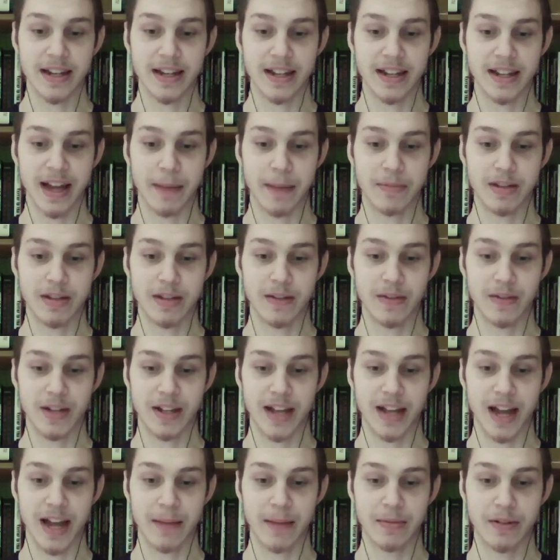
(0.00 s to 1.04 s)
captivity
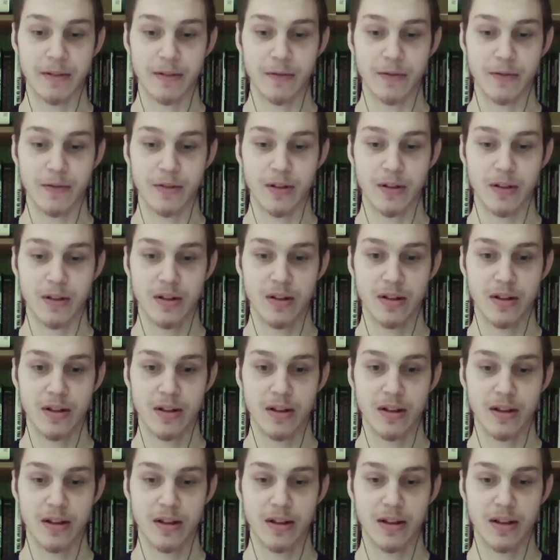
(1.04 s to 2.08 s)
captive.
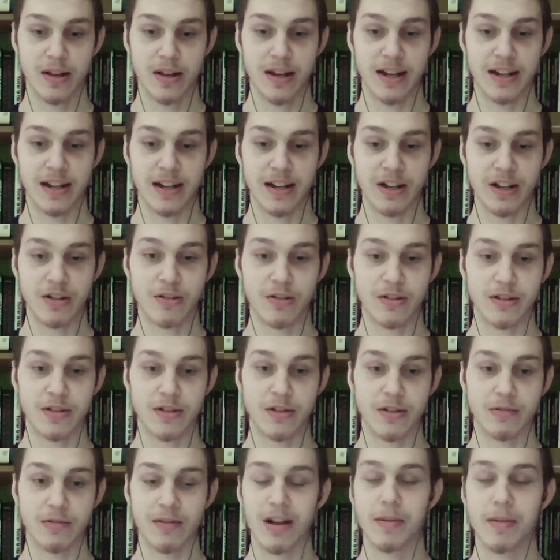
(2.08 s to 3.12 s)
He didn't go to
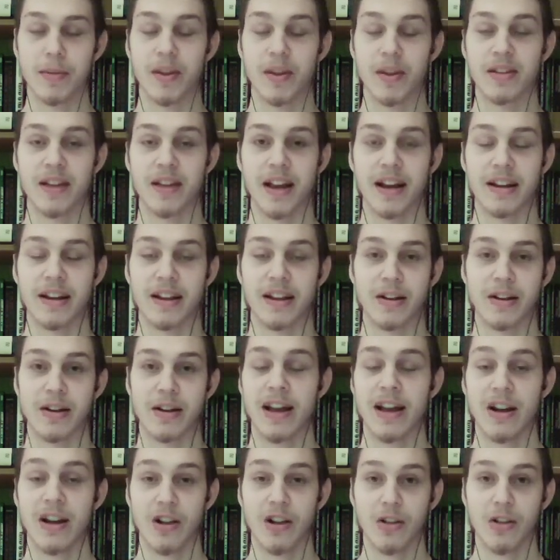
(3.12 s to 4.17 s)
the realm of the dead,
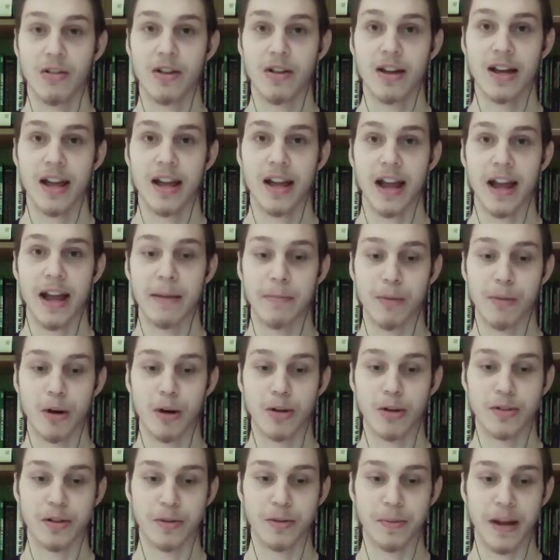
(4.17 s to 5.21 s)
hell, and
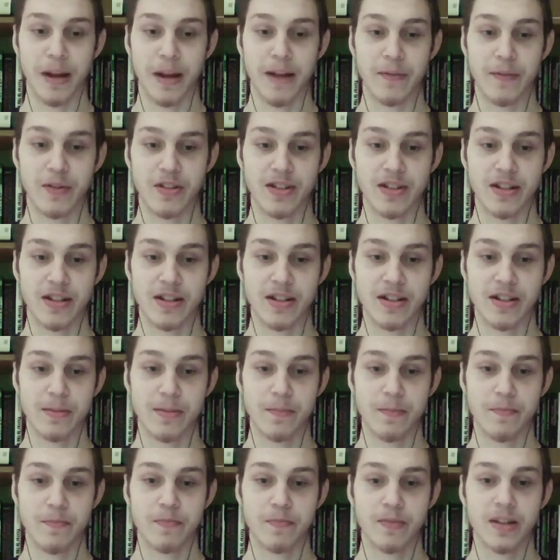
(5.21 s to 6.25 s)
burn there to pay for sins.
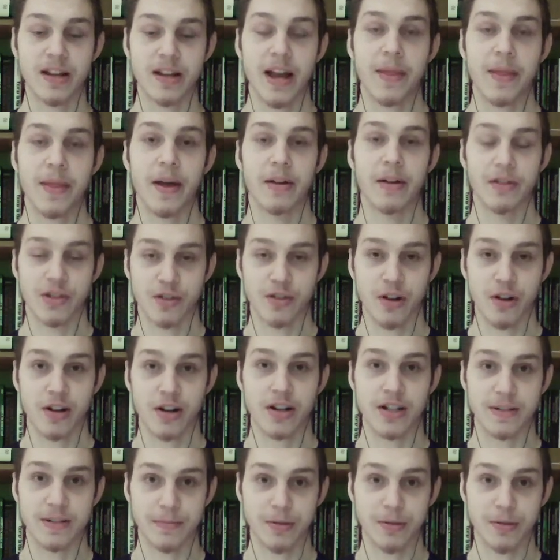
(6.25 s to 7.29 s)
Now, the
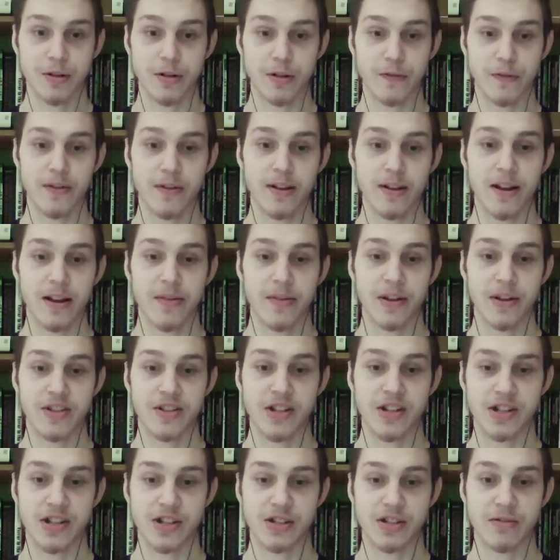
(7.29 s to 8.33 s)
strongest proof that
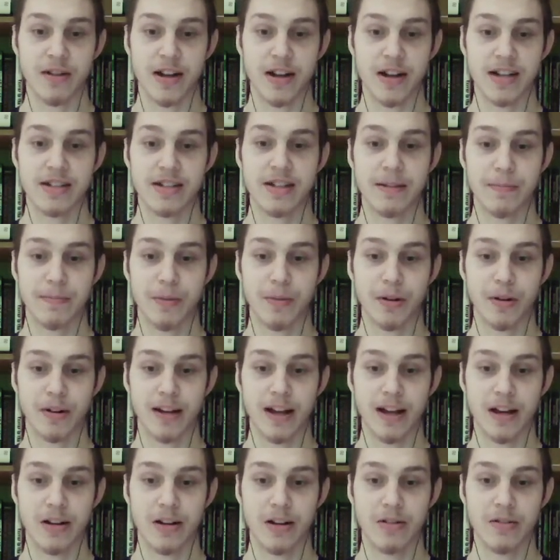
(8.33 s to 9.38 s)
Jesus Christ didn't burn in
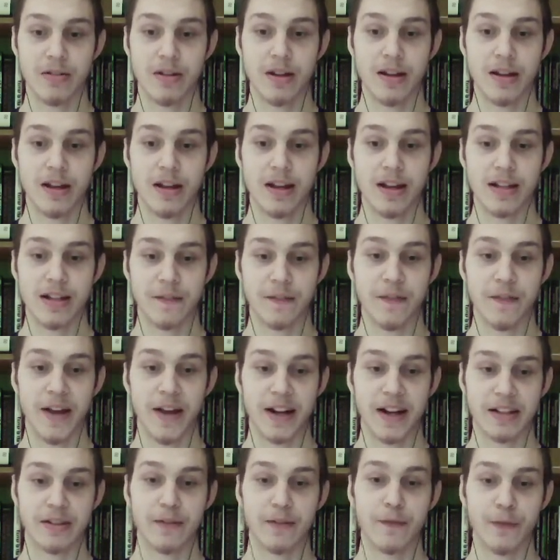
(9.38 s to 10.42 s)
hell is the
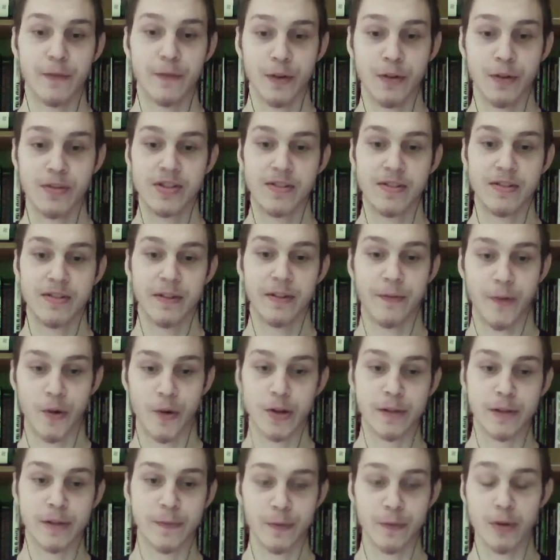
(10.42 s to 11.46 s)
fact that the fruits, the
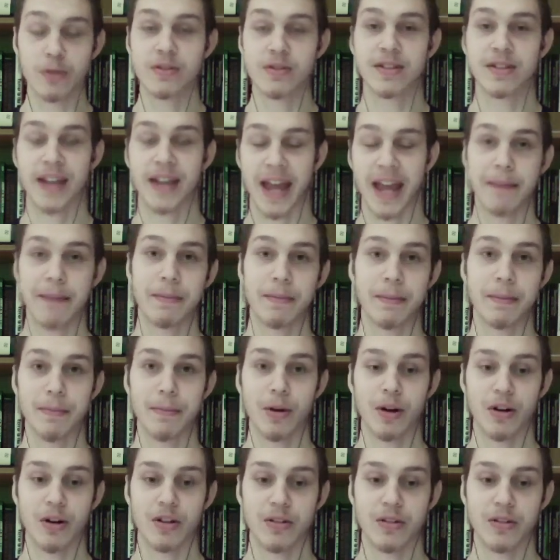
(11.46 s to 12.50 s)
first fruits, can't be
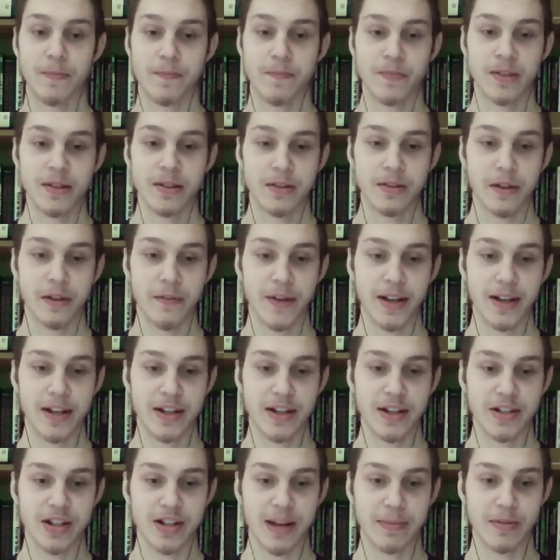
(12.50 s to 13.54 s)
burned.
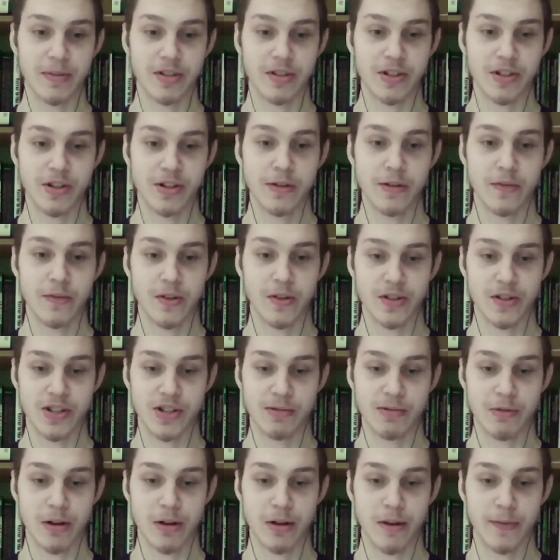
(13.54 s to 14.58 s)
Leviticus chapter 2, verses
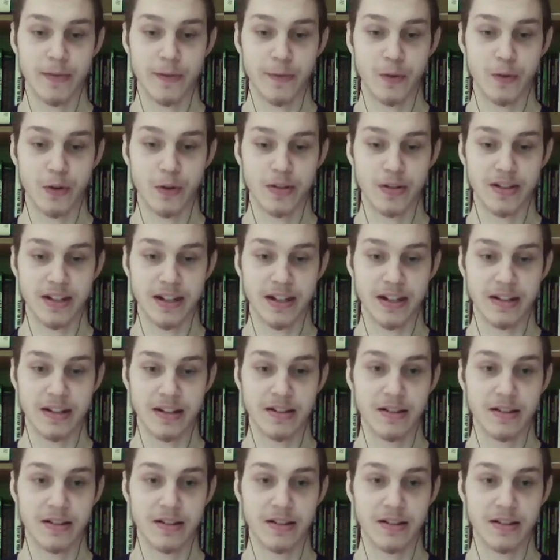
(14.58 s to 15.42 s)
12 to 14.